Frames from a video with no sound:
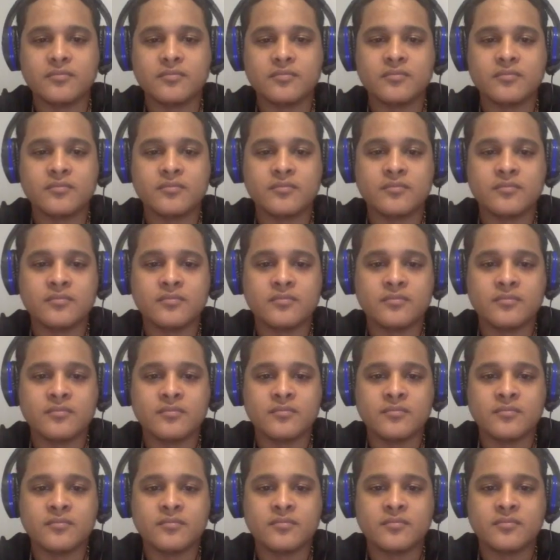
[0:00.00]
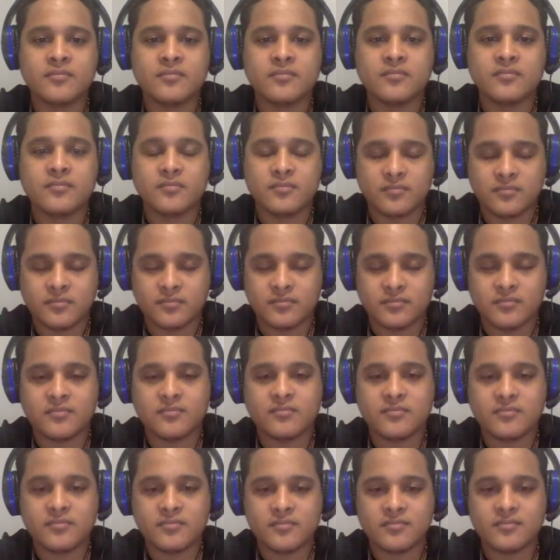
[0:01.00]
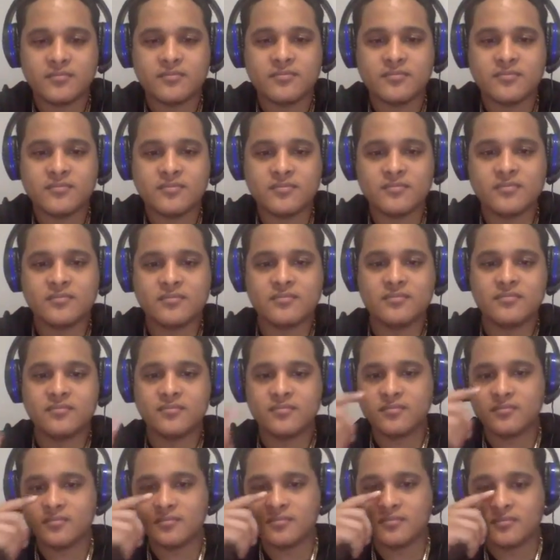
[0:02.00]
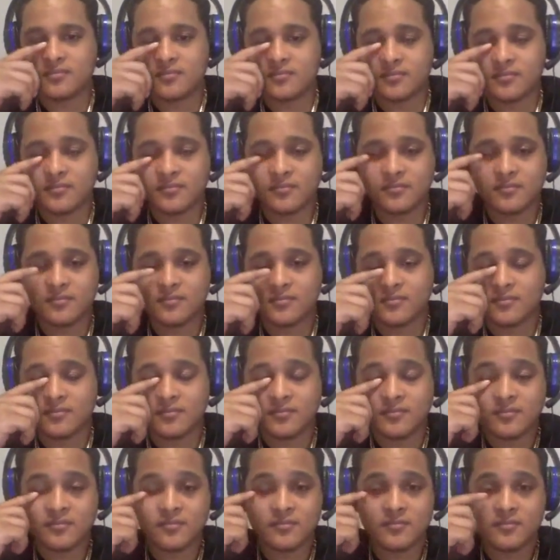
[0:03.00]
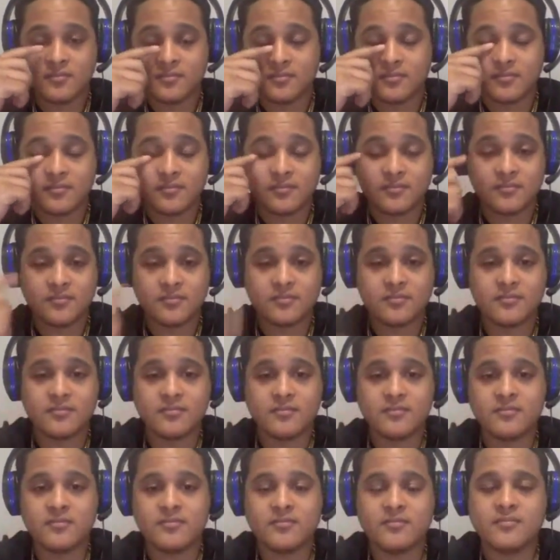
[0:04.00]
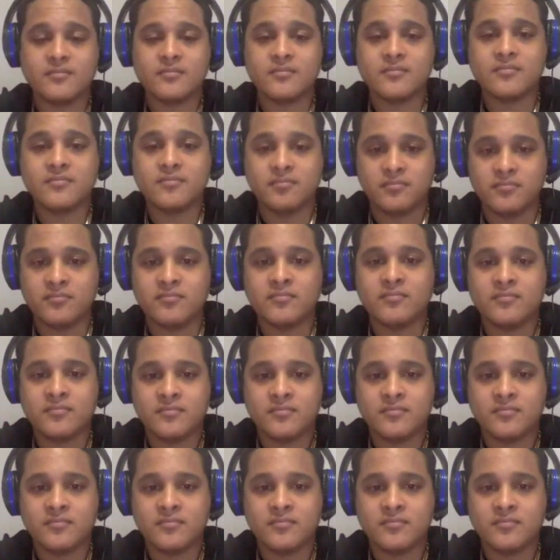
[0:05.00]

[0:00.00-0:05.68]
(not speaking)